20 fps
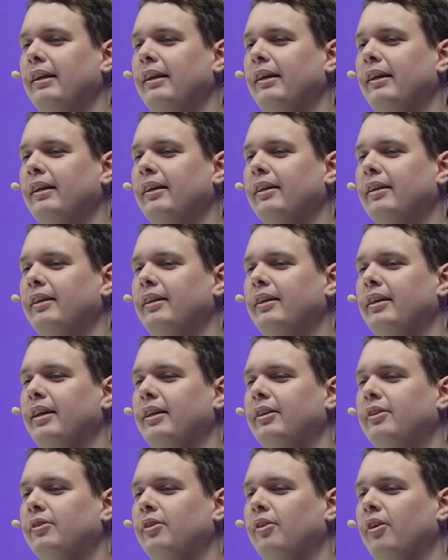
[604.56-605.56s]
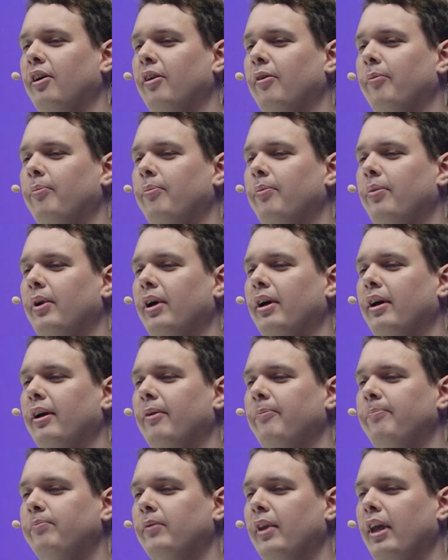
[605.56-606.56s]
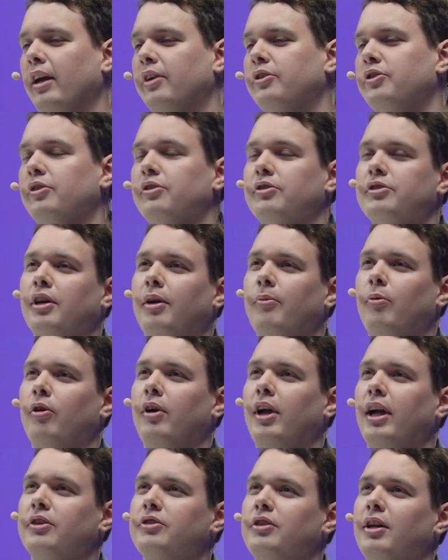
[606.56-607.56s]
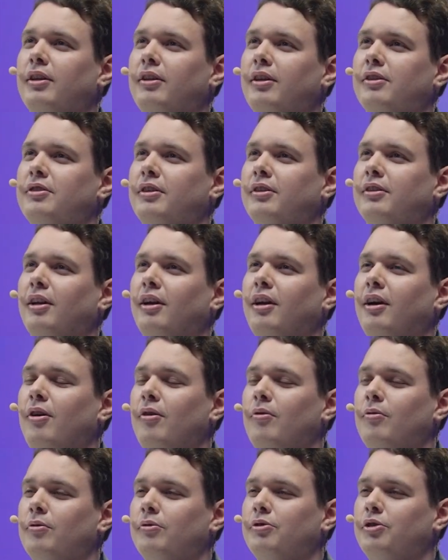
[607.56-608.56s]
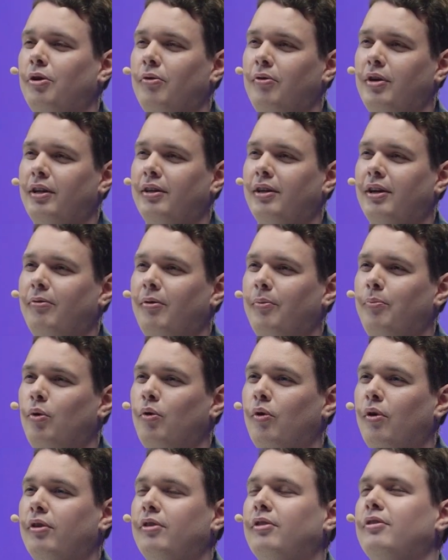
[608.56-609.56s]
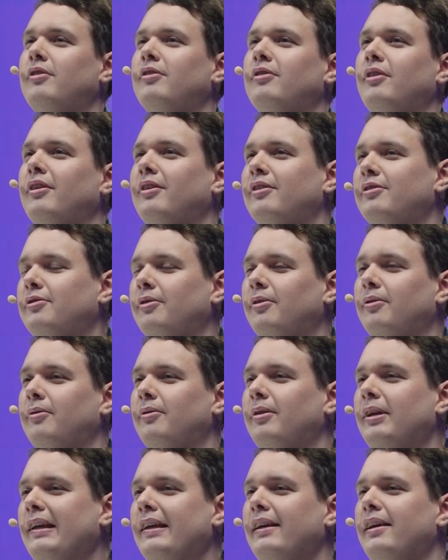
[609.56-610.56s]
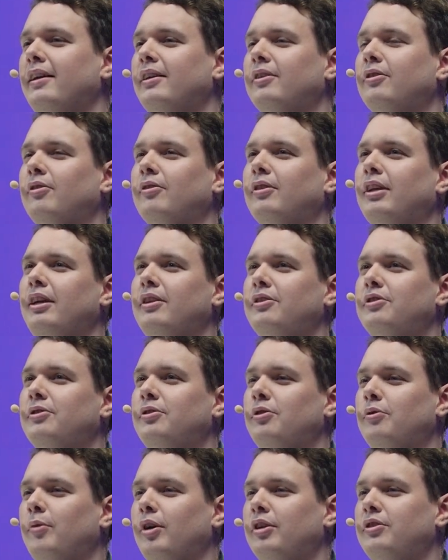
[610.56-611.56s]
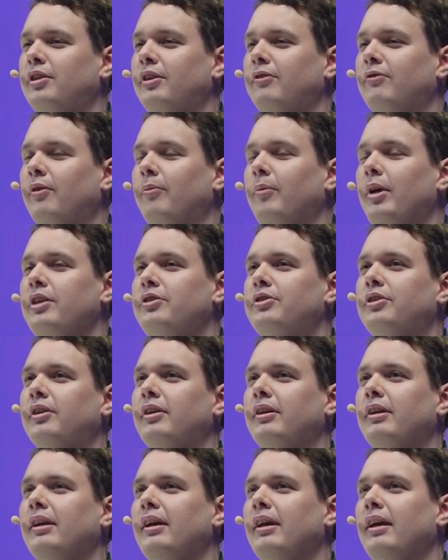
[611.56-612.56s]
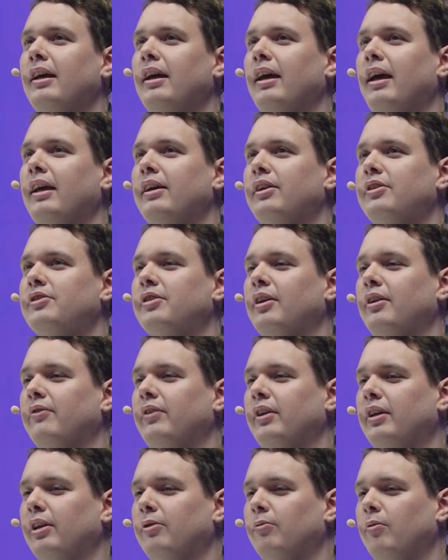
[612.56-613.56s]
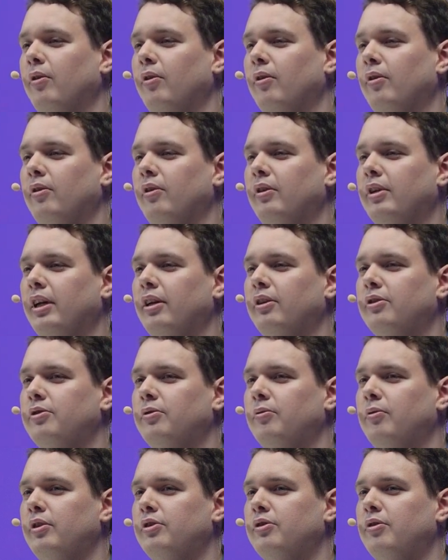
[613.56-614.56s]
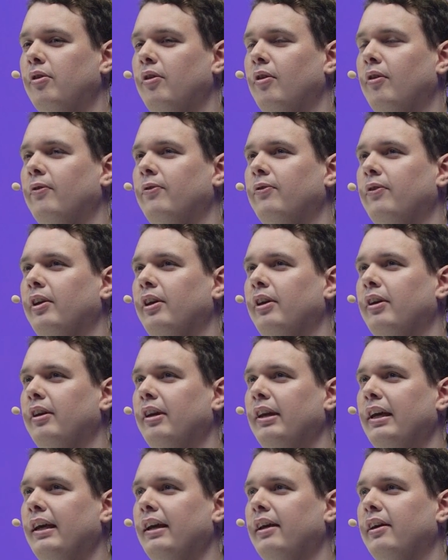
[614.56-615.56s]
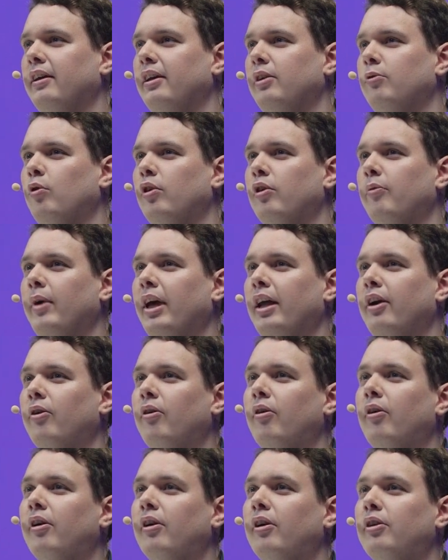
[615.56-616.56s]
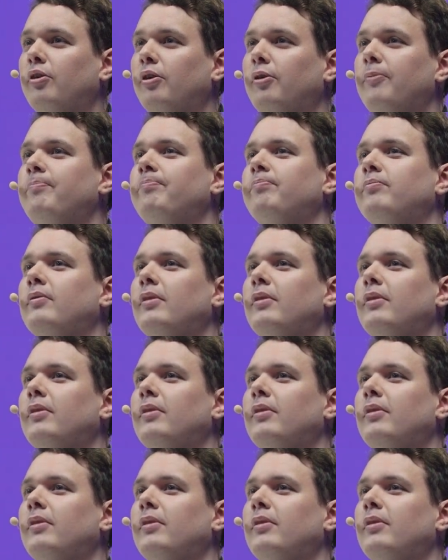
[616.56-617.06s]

the GitHub action summary actually doesn't allow showing the report, so it contains too much information, and it's something that we're looking to resolve in one manner or another.